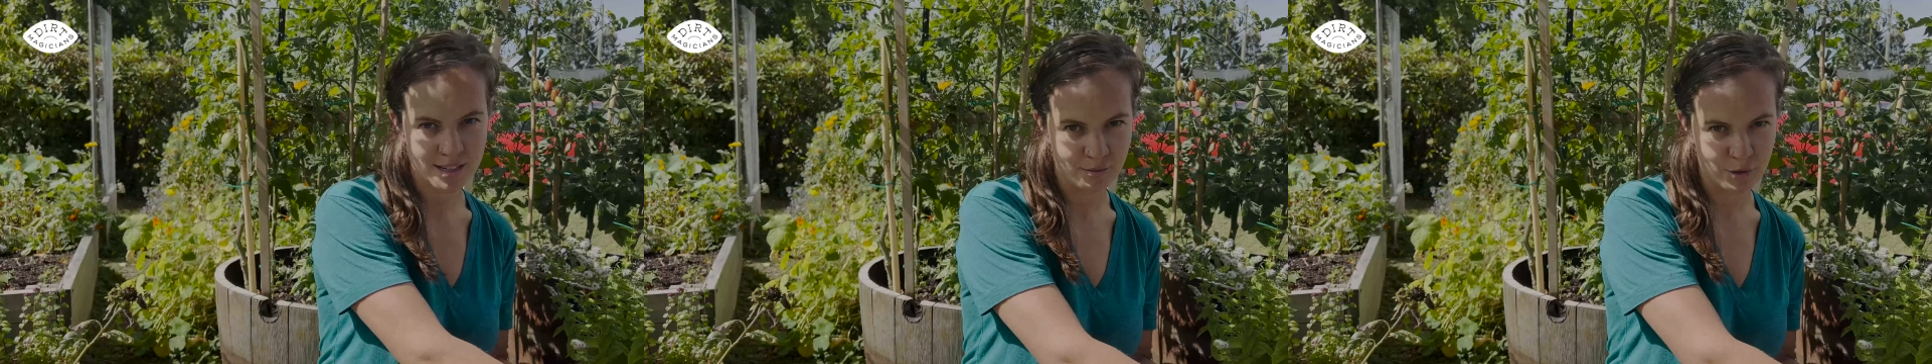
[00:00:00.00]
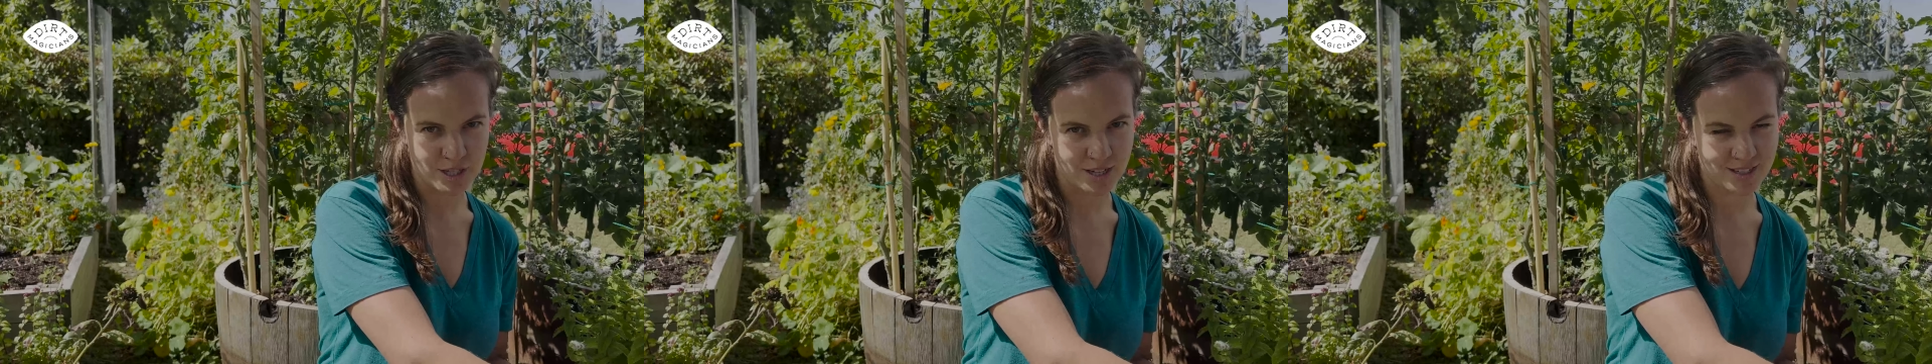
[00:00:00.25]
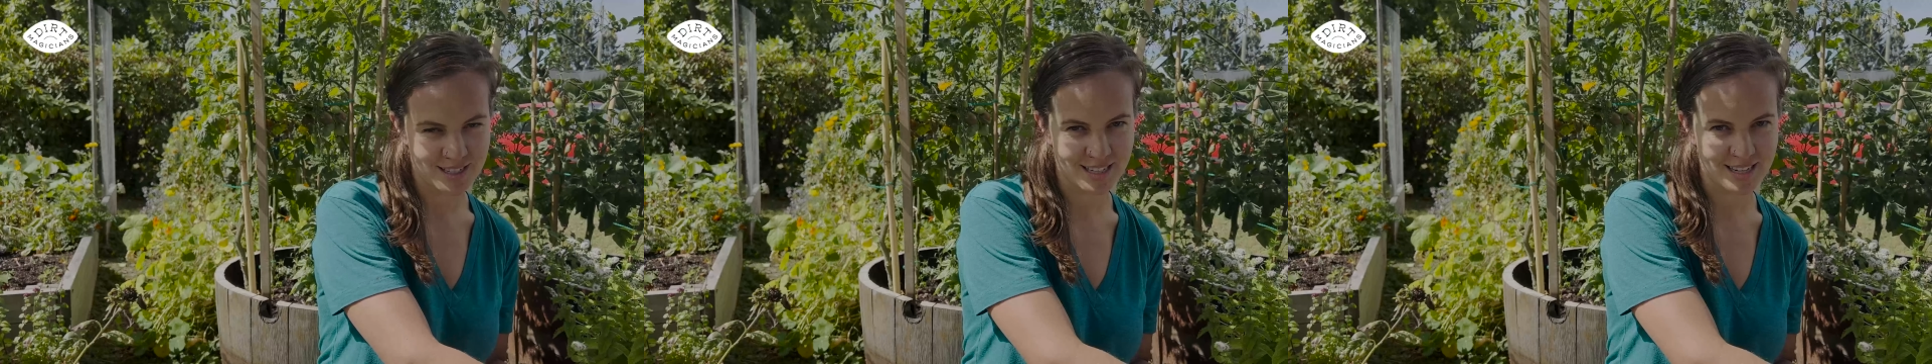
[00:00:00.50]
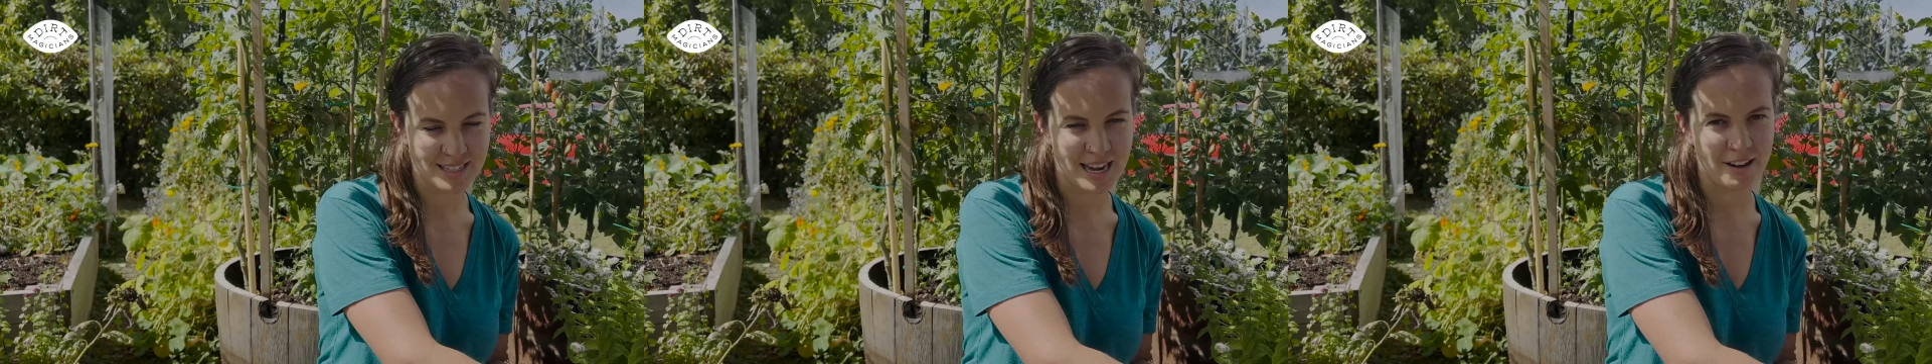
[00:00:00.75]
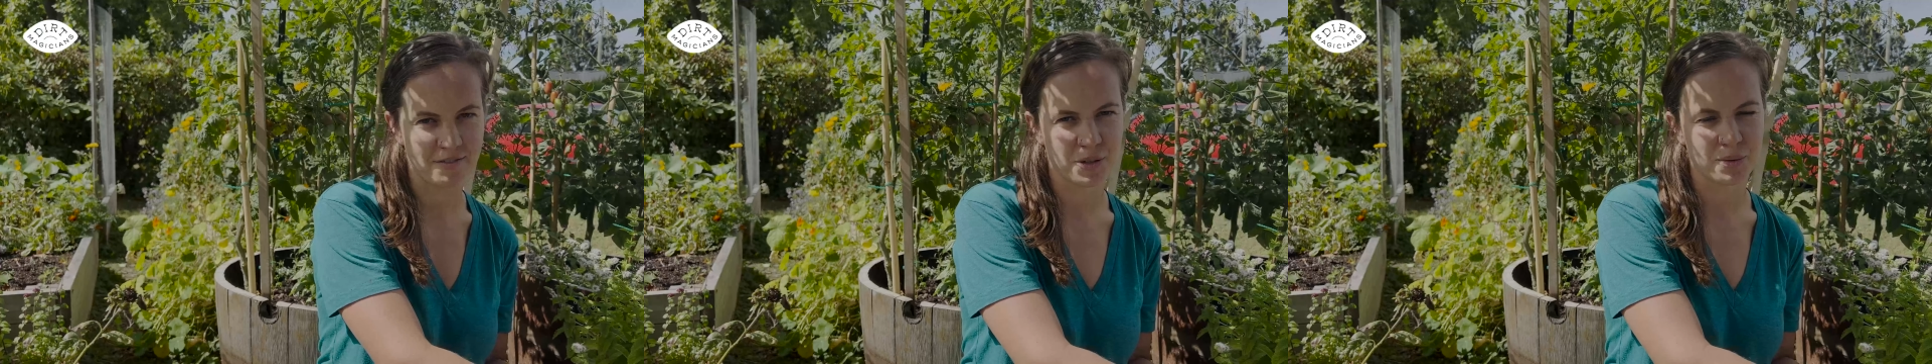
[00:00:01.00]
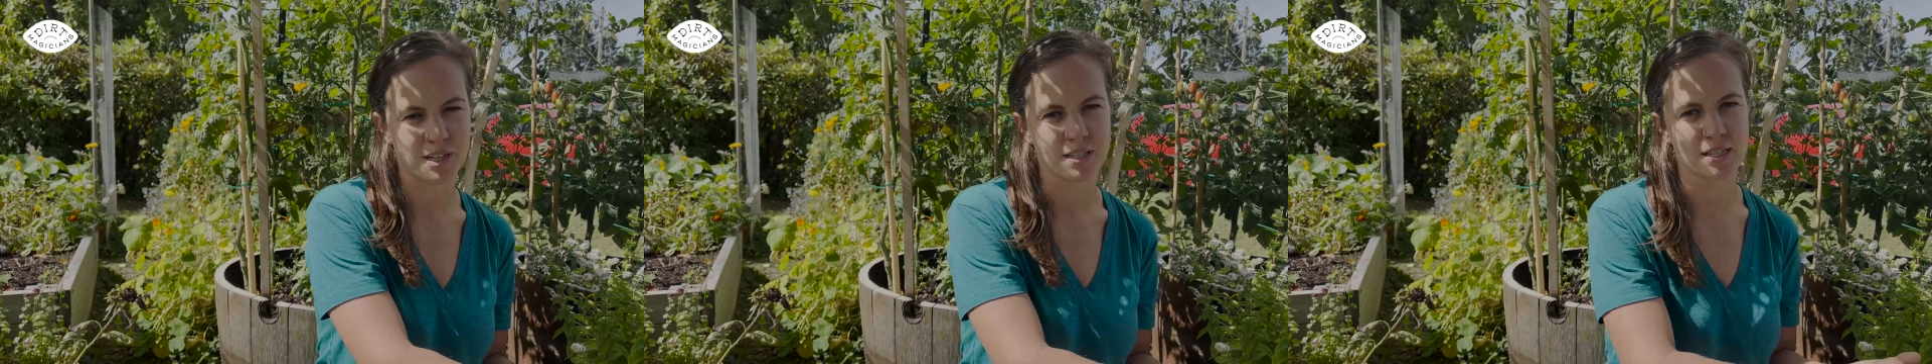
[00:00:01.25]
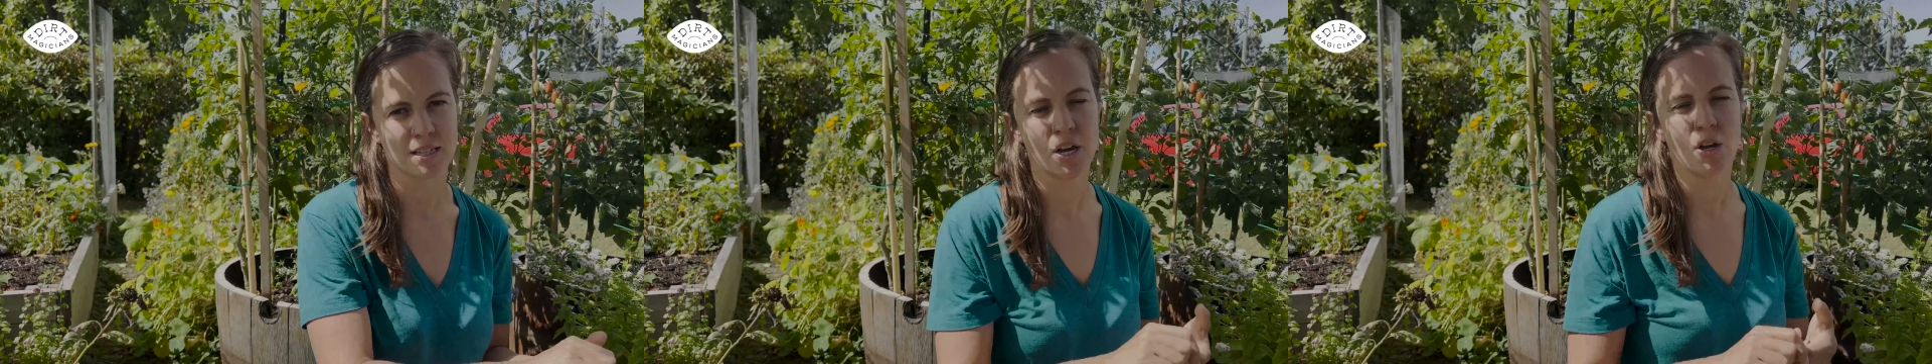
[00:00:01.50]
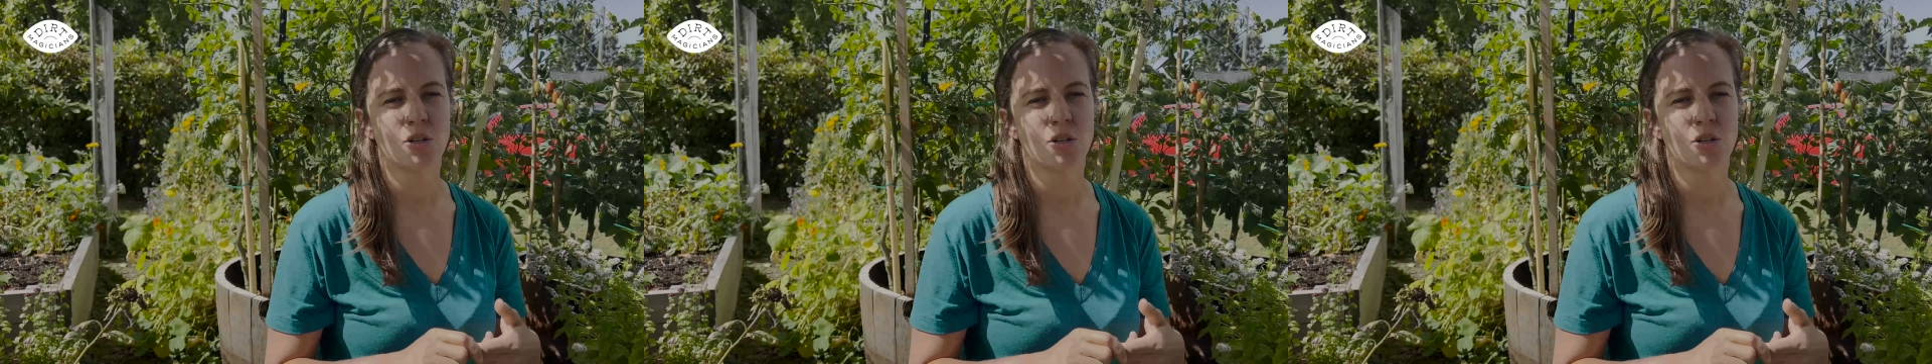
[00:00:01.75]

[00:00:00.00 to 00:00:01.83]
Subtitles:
and which I'll discuss afterwards.